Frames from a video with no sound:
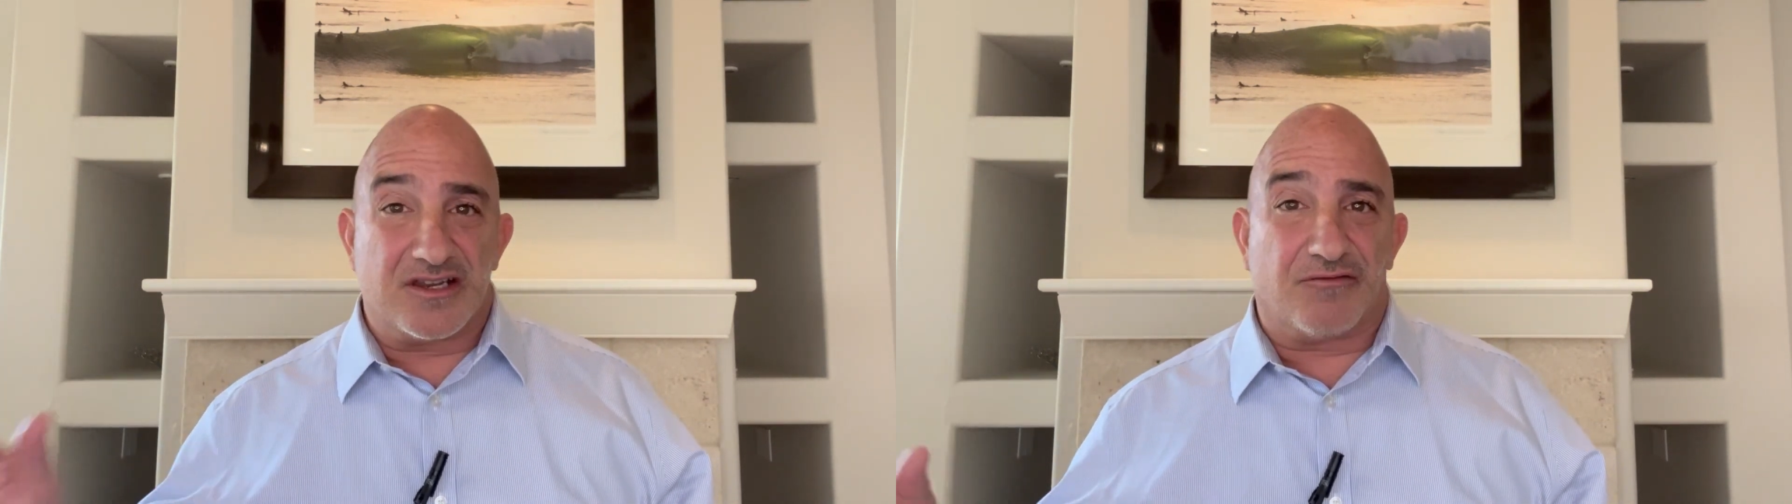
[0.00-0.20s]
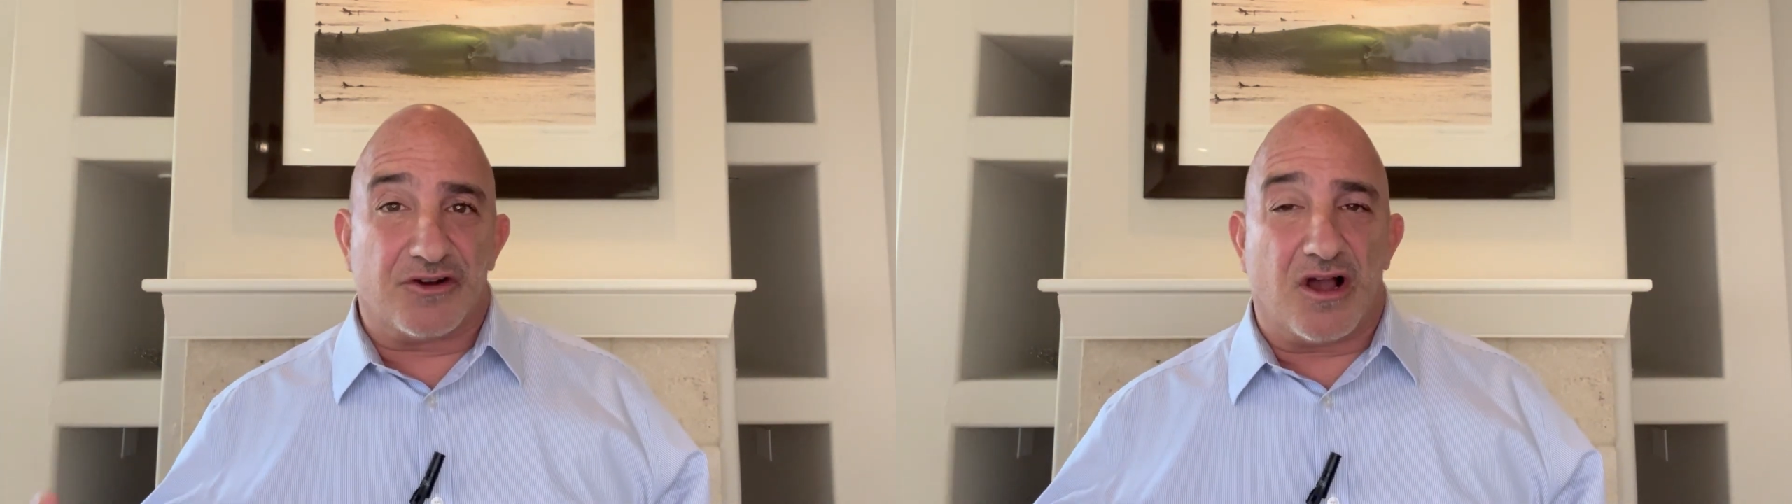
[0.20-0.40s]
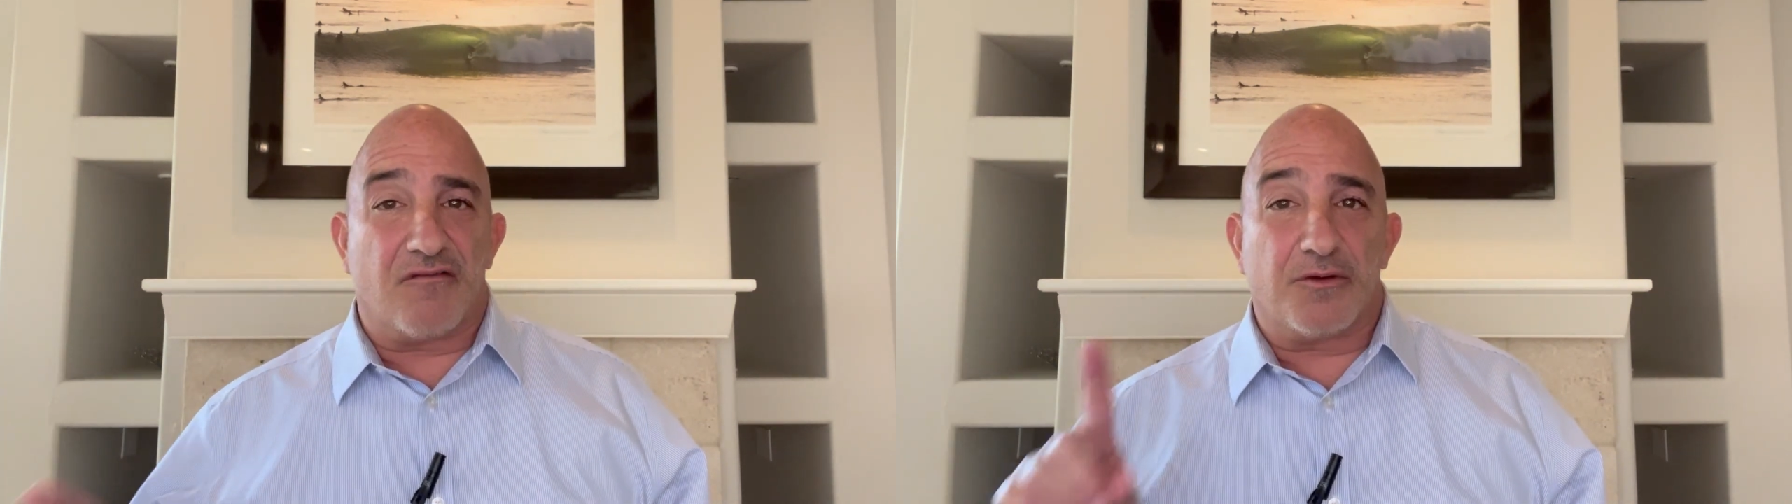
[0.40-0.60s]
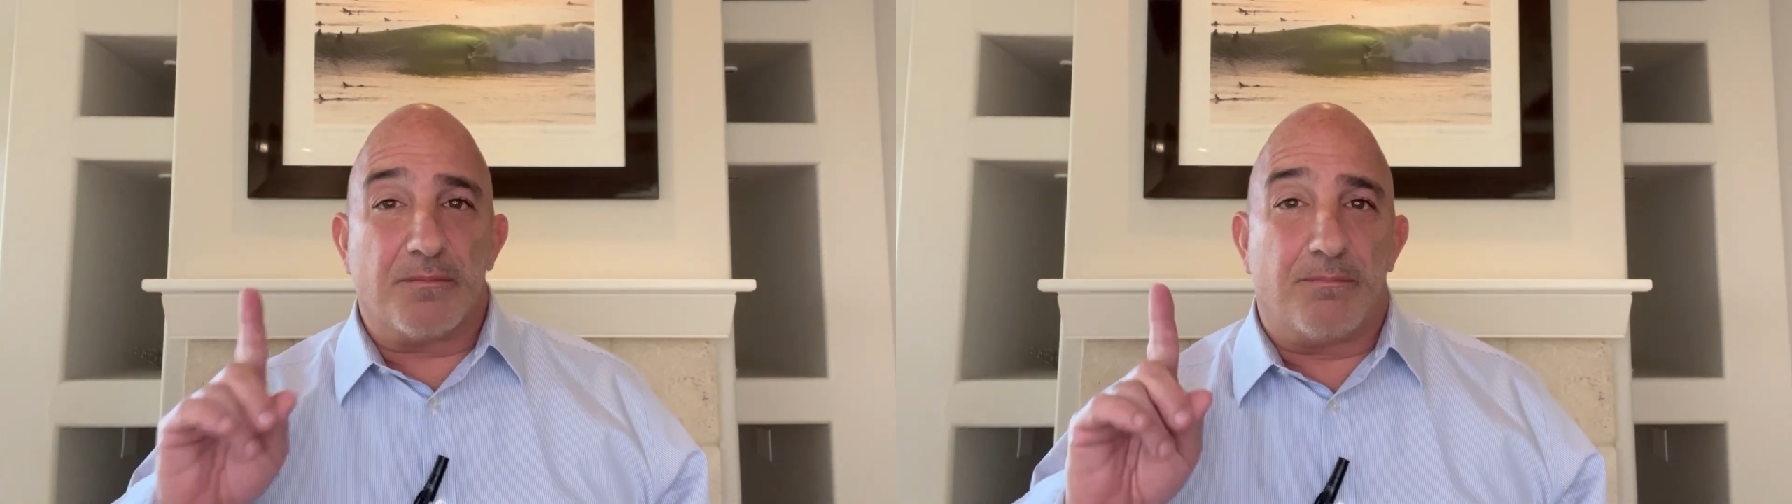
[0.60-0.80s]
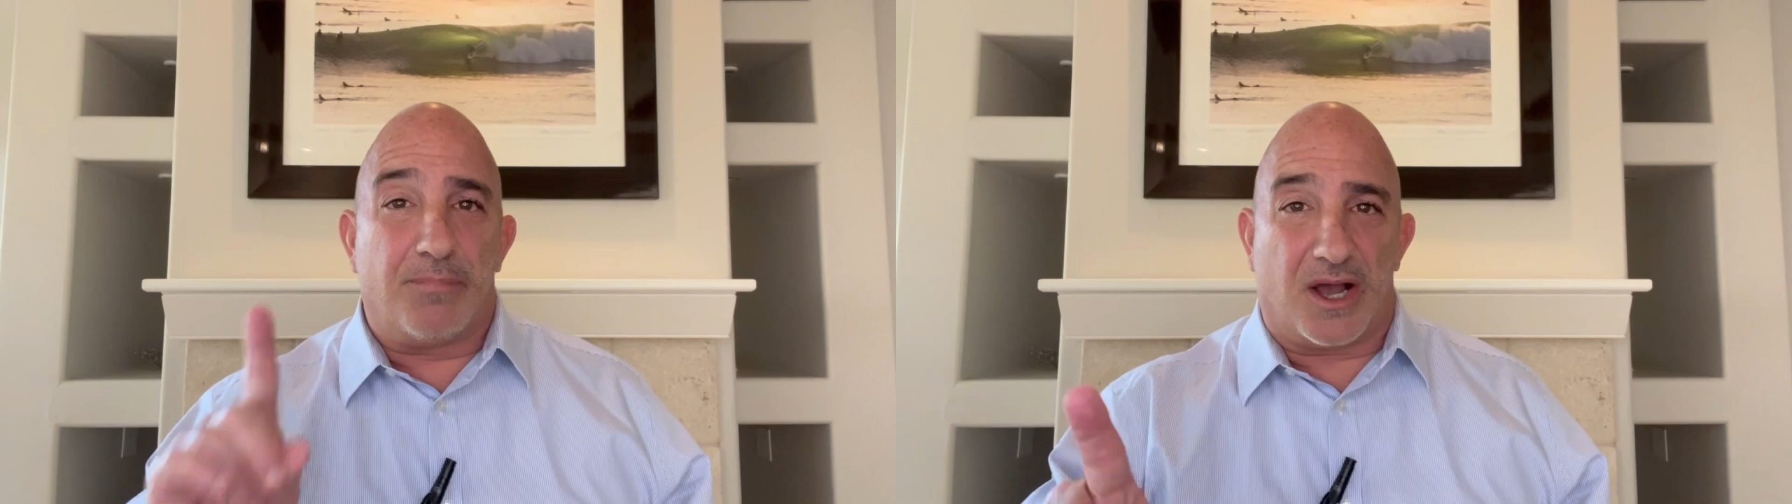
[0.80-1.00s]
different offer,
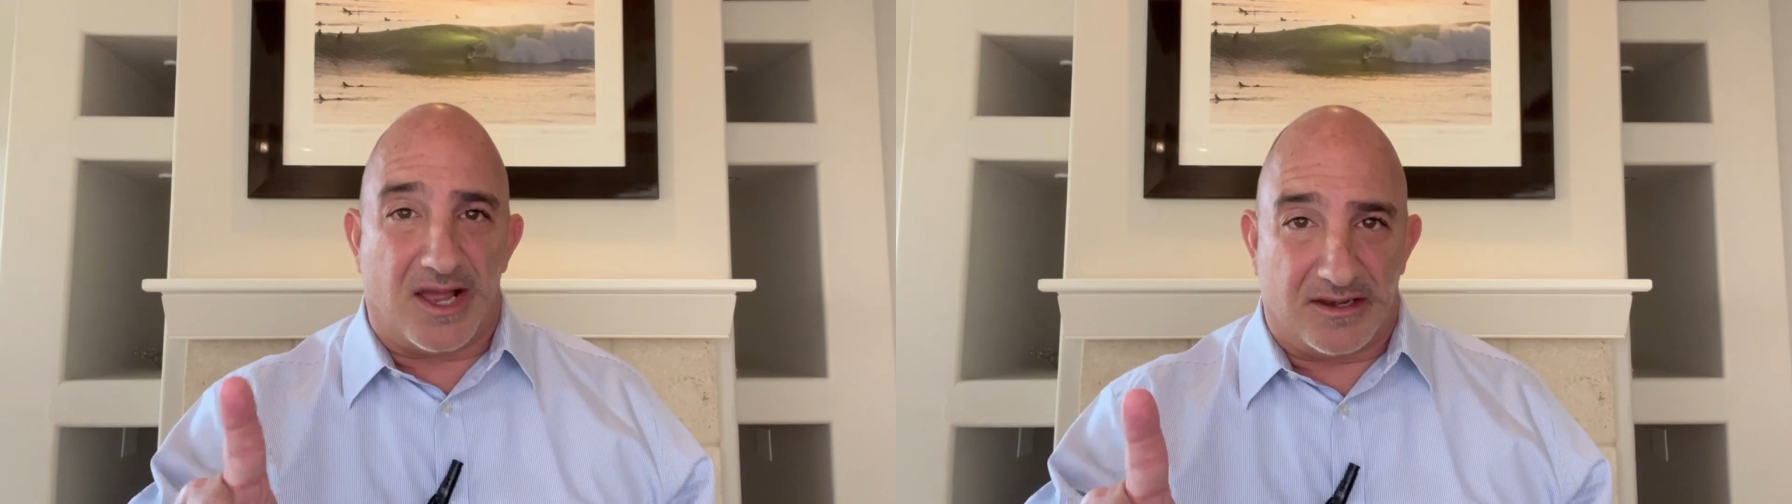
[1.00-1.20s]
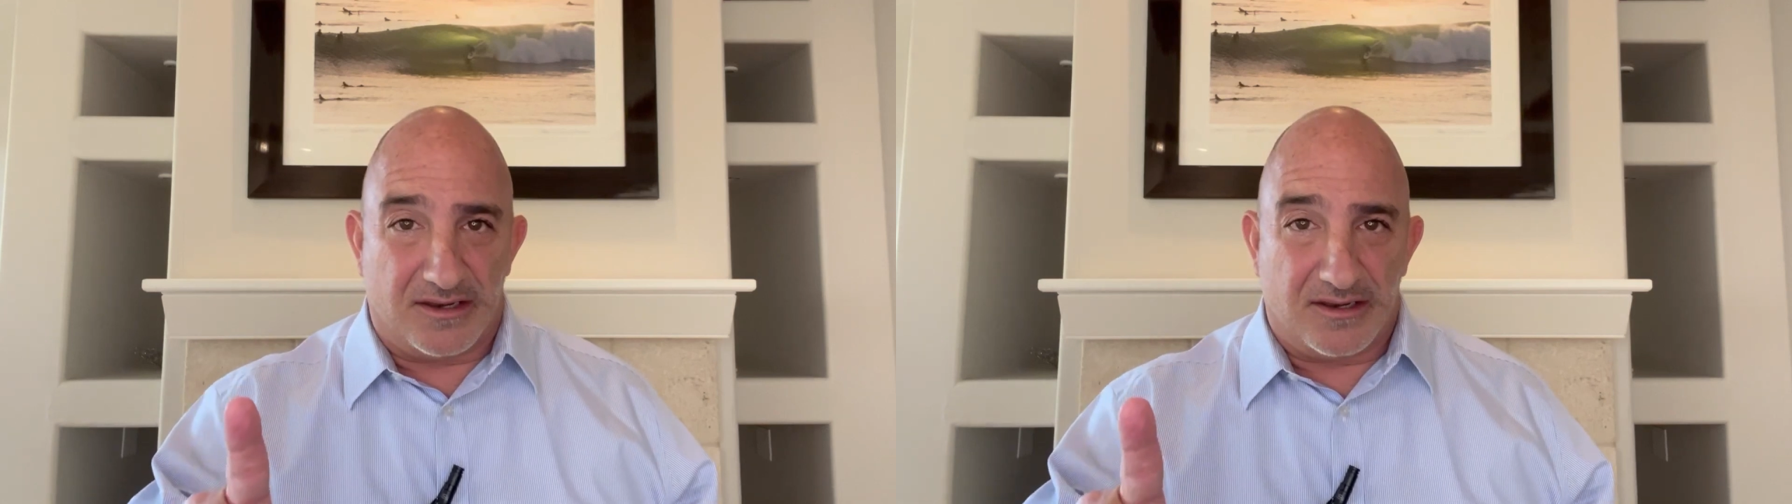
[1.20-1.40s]
but